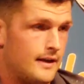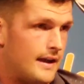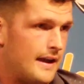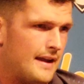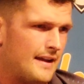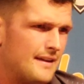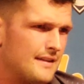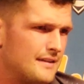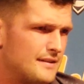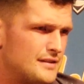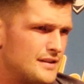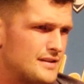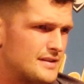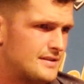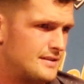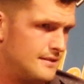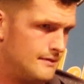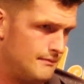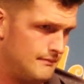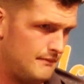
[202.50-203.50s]
And
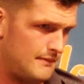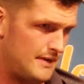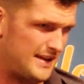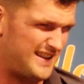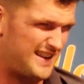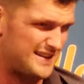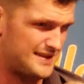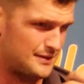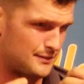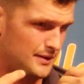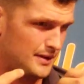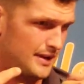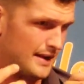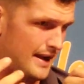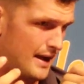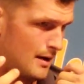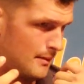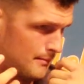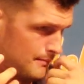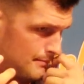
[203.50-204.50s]
just, it doesn't really
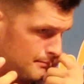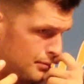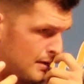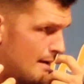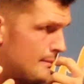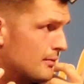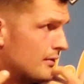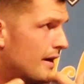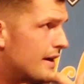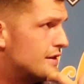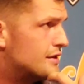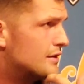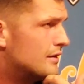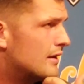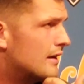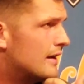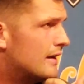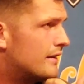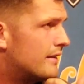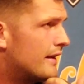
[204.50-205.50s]
help preparation or
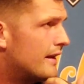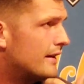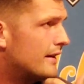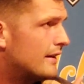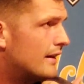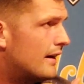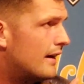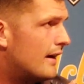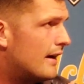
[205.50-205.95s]
anything.